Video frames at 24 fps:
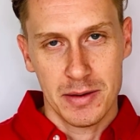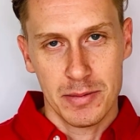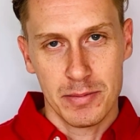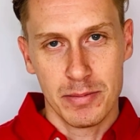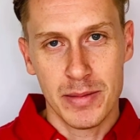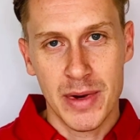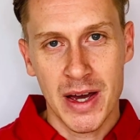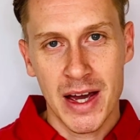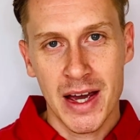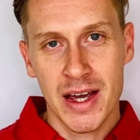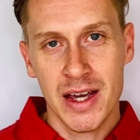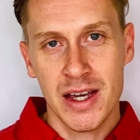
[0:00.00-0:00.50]

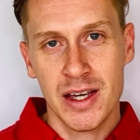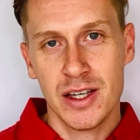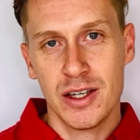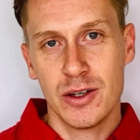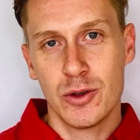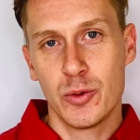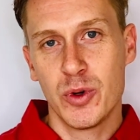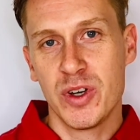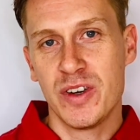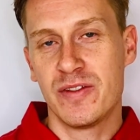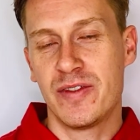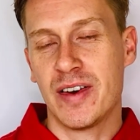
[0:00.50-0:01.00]
May
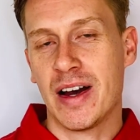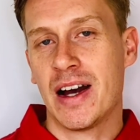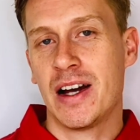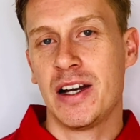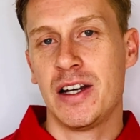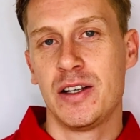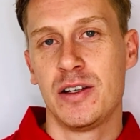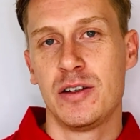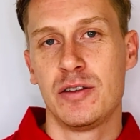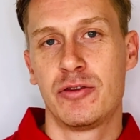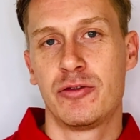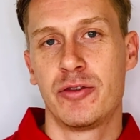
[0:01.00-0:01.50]
we
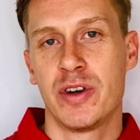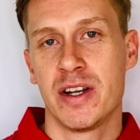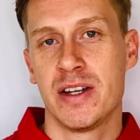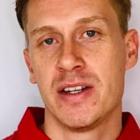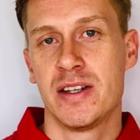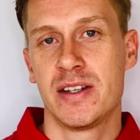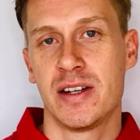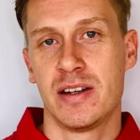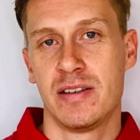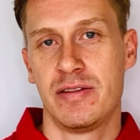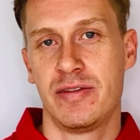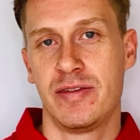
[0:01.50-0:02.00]
value
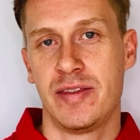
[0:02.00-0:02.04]
friends and